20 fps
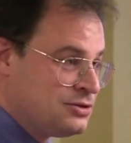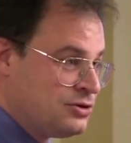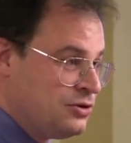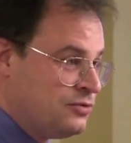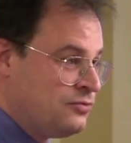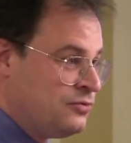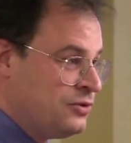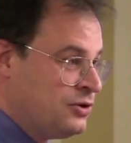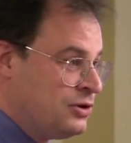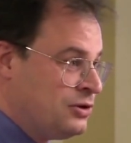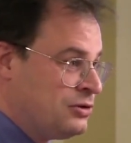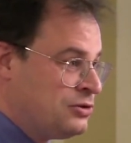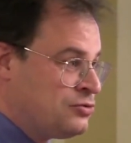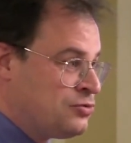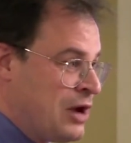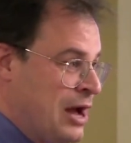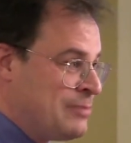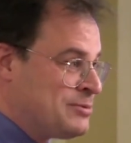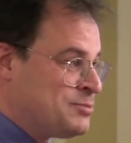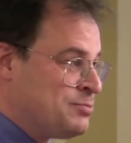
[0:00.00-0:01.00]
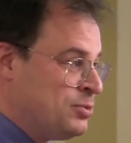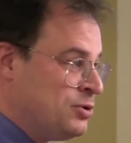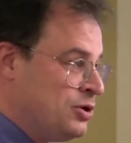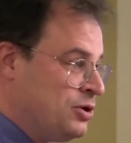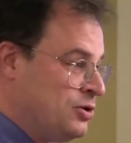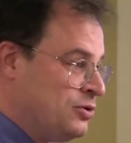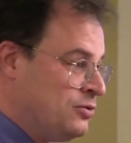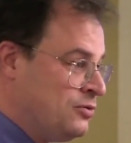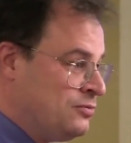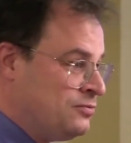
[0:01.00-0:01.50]
So if it drops
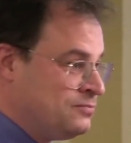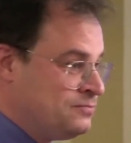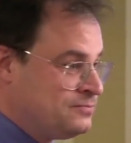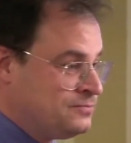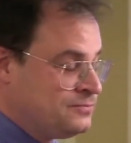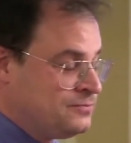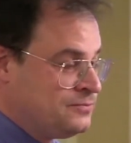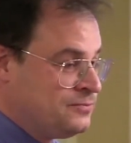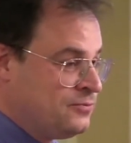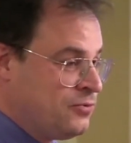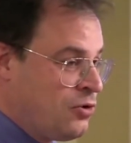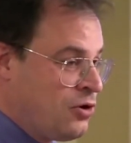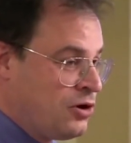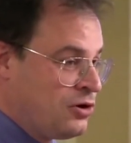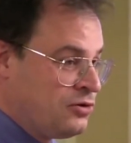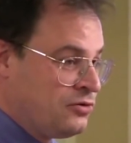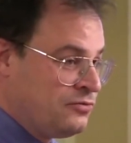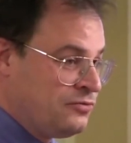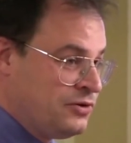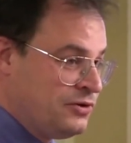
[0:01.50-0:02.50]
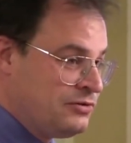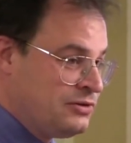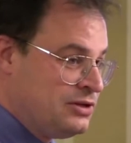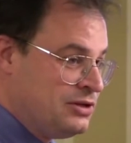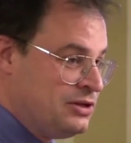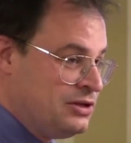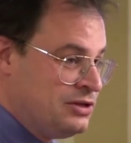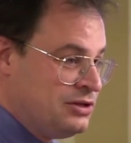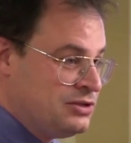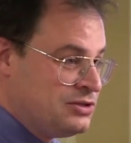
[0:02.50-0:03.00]
below
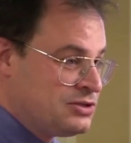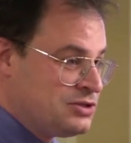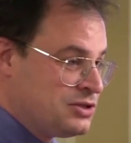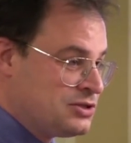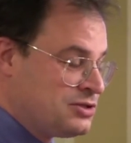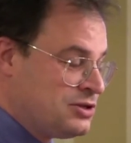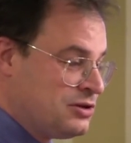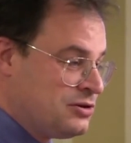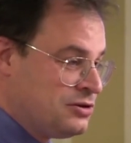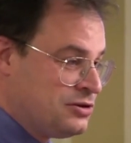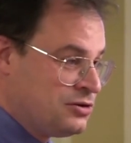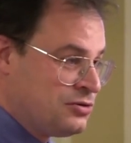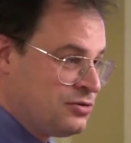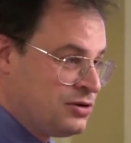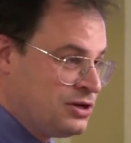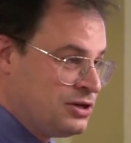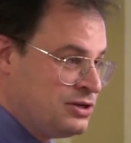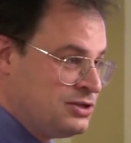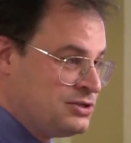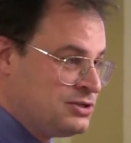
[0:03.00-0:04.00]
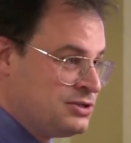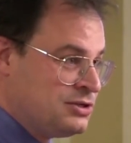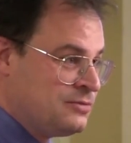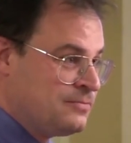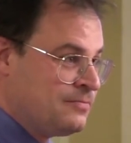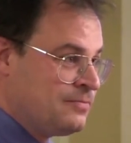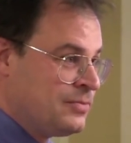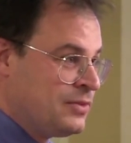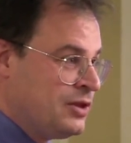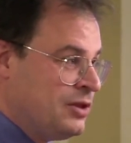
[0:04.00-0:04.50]
450, 600 degrees,
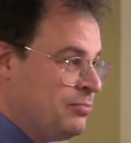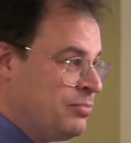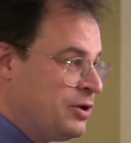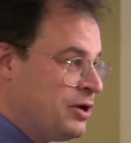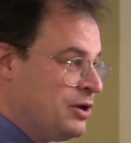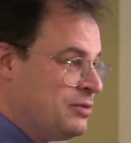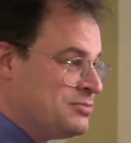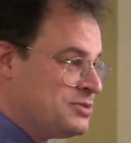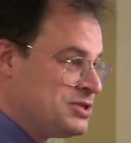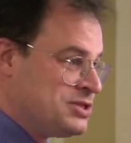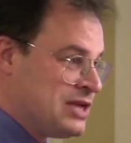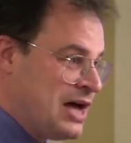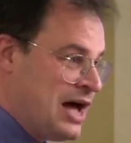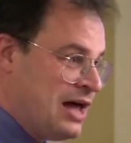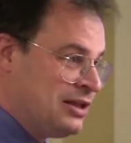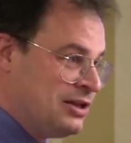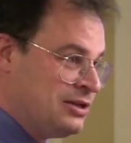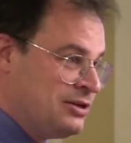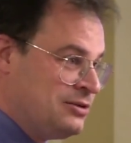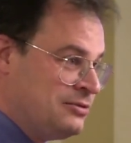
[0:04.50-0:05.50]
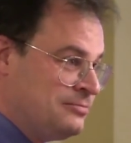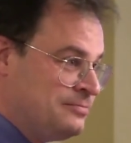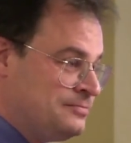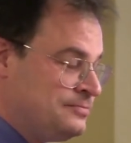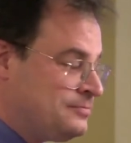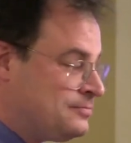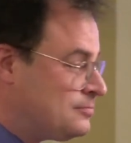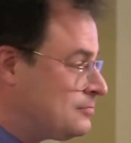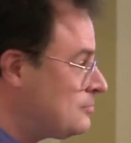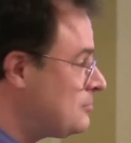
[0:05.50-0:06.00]
it becomes solid.
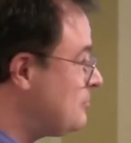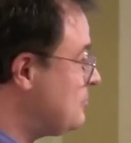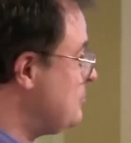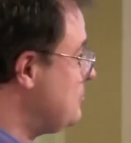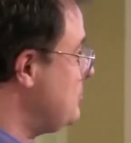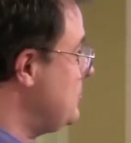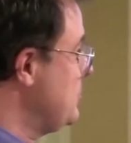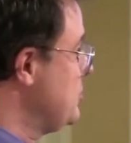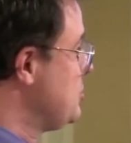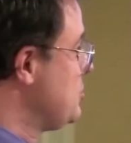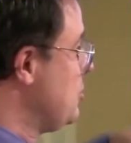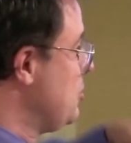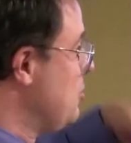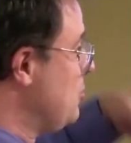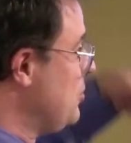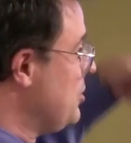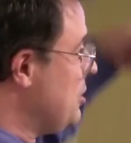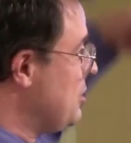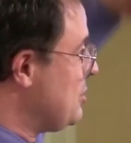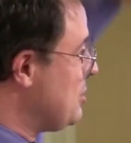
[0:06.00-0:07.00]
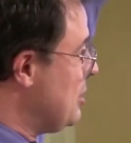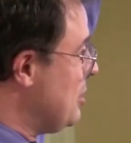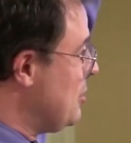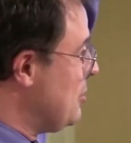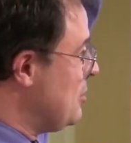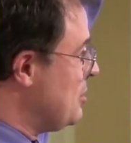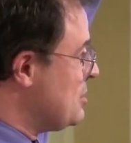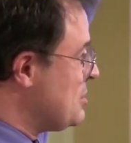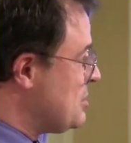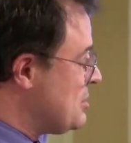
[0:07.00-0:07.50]
So when the
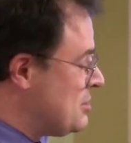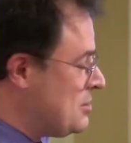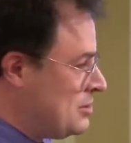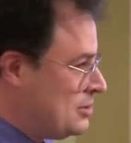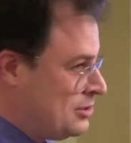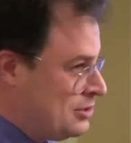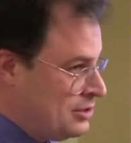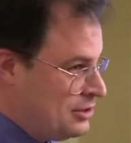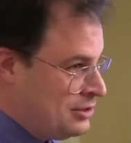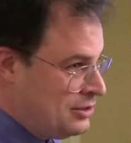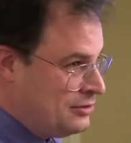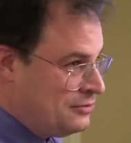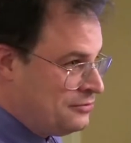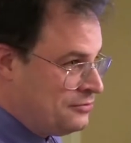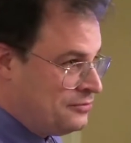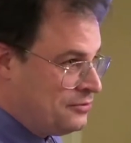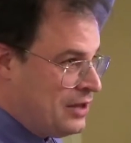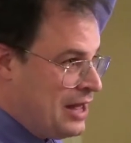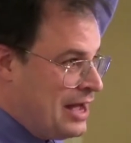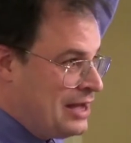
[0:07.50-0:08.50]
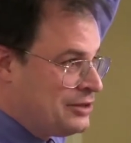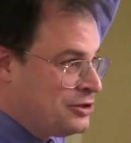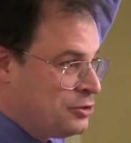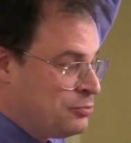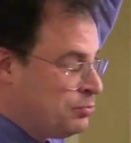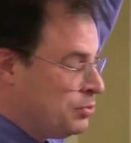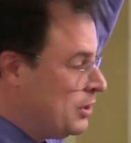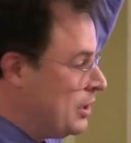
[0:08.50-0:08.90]
terrorists fly their